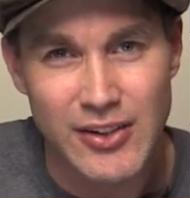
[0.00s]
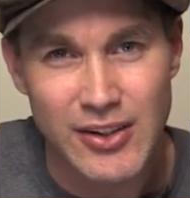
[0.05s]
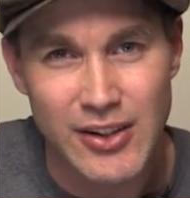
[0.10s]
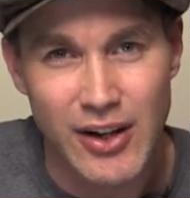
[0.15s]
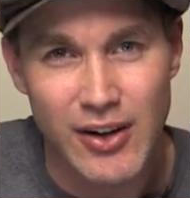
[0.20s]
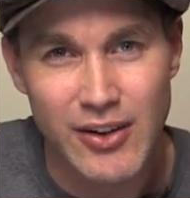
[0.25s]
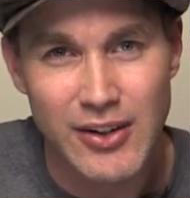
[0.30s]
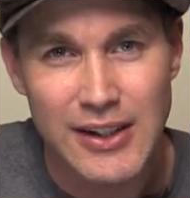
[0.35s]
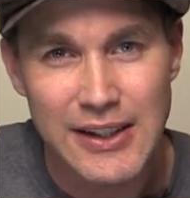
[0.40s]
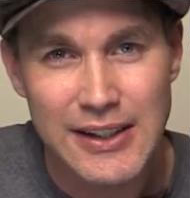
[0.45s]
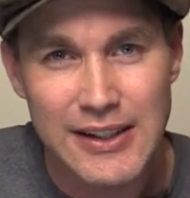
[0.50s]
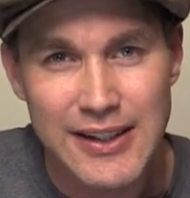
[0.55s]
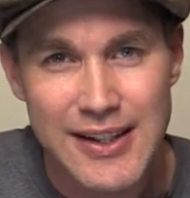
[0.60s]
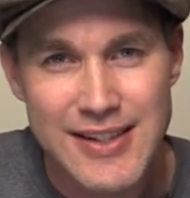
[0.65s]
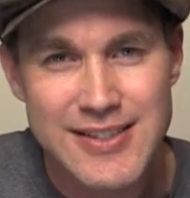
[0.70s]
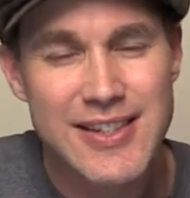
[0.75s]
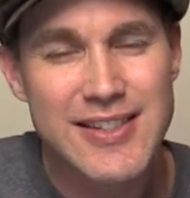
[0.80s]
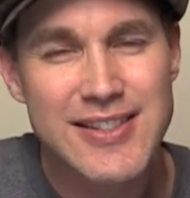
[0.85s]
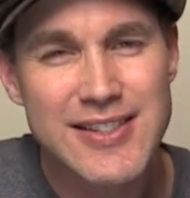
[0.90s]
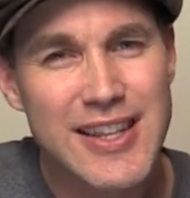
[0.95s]
You know,
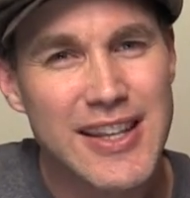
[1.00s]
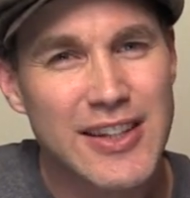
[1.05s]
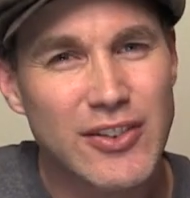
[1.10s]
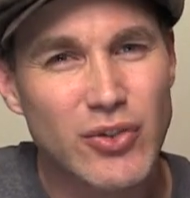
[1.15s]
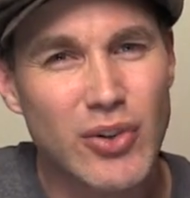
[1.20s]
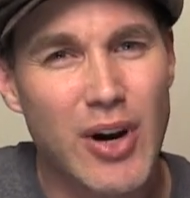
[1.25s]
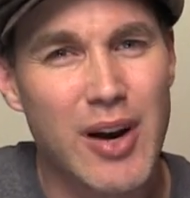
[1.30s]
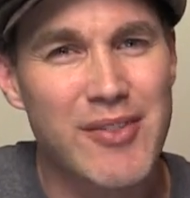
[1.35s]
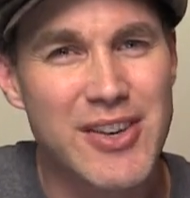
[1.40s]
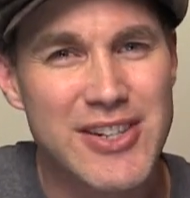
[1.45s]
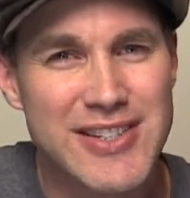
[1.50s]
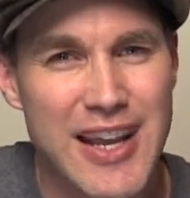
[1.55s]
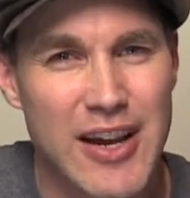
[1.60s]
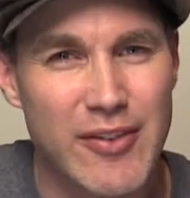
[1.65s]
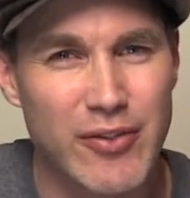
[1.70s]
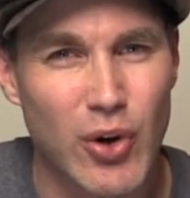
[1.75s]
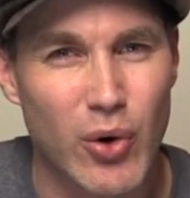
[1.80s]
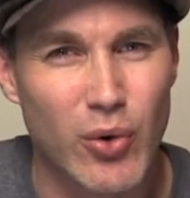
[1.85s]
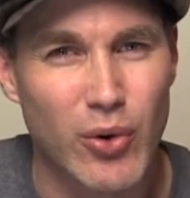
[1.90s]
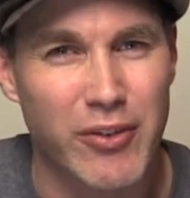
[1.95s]
there's this thing drummers
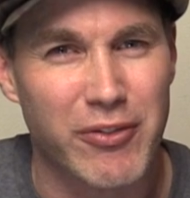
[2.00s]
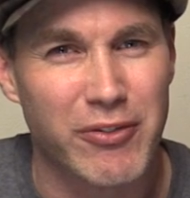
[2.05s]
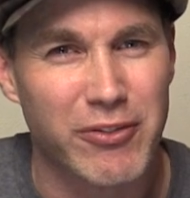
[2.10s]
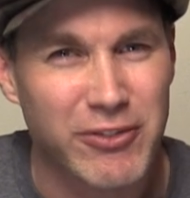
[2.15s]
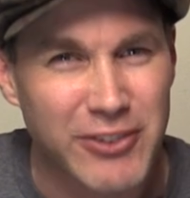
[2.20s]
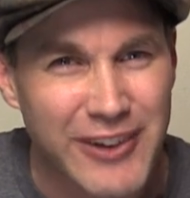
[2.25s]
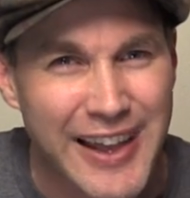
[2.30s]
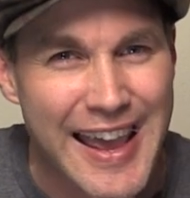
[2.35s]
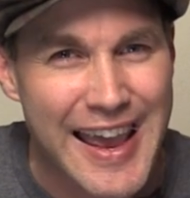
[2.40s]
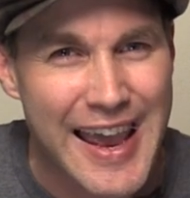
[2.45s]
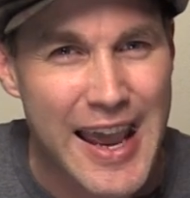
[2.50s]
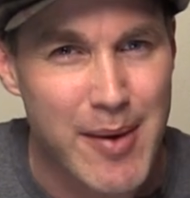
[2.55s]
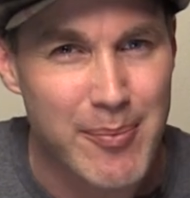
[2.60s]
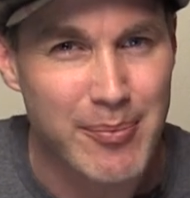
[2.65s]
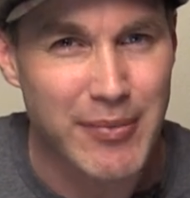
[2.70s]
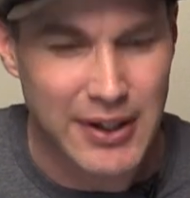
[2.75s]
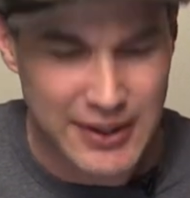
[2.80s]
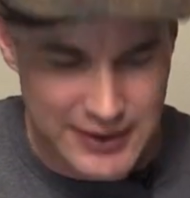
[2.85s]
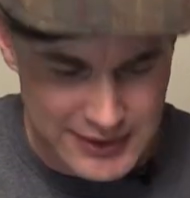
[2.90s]
have called a flam,